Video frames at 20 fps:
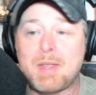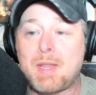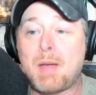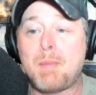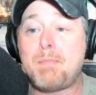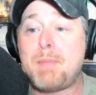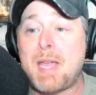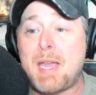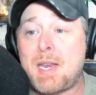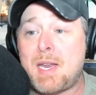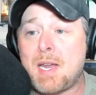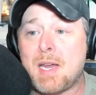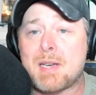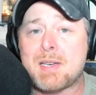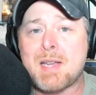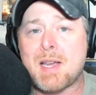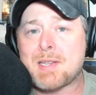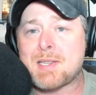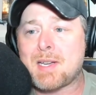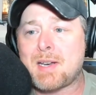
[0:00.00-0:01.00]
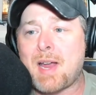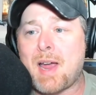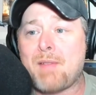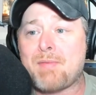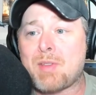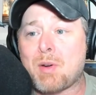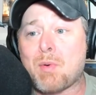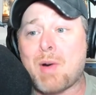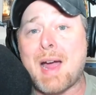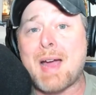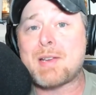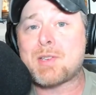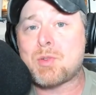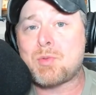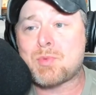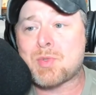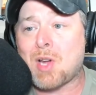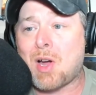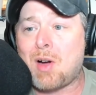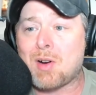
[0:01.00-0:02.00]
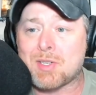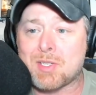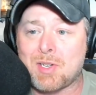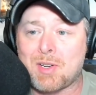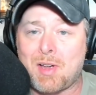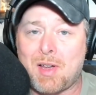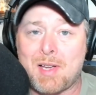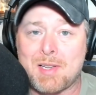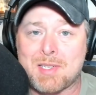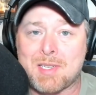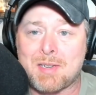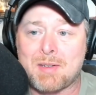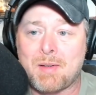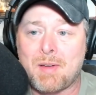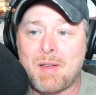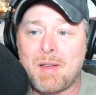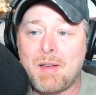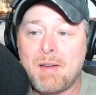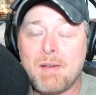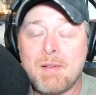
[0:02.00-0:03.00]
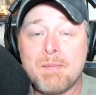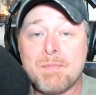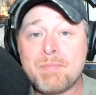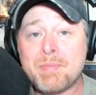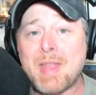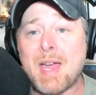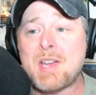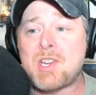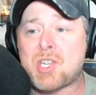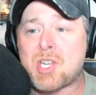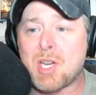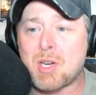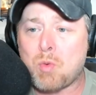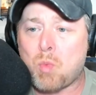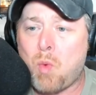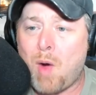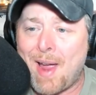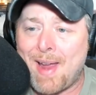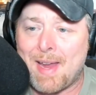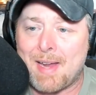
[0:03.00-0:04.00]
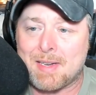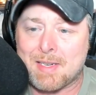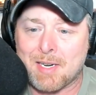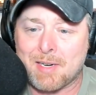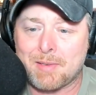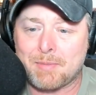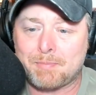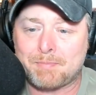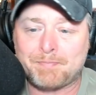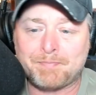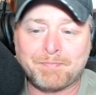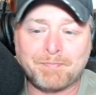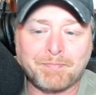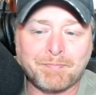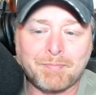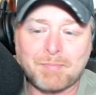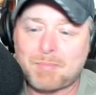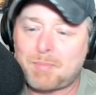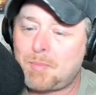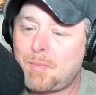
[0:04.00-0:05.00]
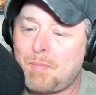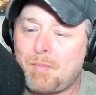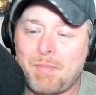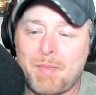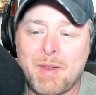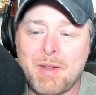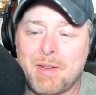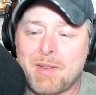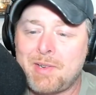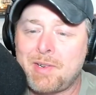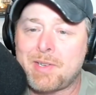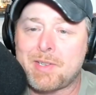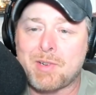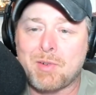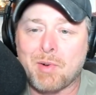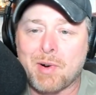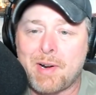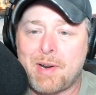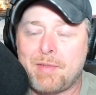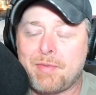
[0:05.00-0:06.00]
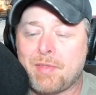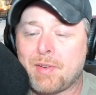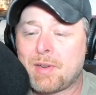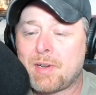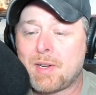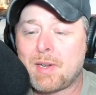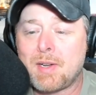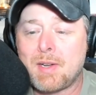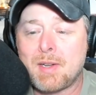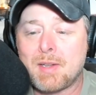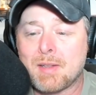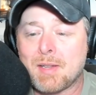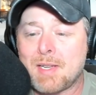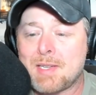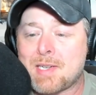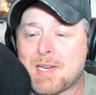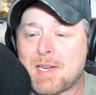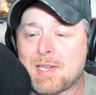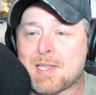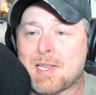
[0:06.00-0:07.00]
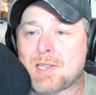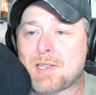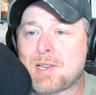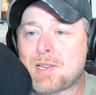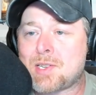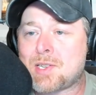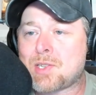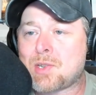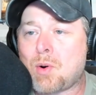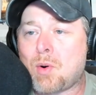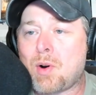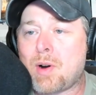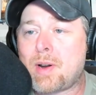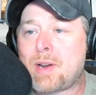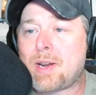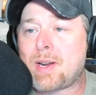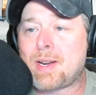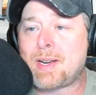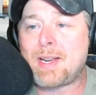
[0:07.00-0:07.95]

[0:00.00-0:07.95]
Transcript: The media doesn't have the right to talk to us. They should wait. Good grief. Let's get to this story.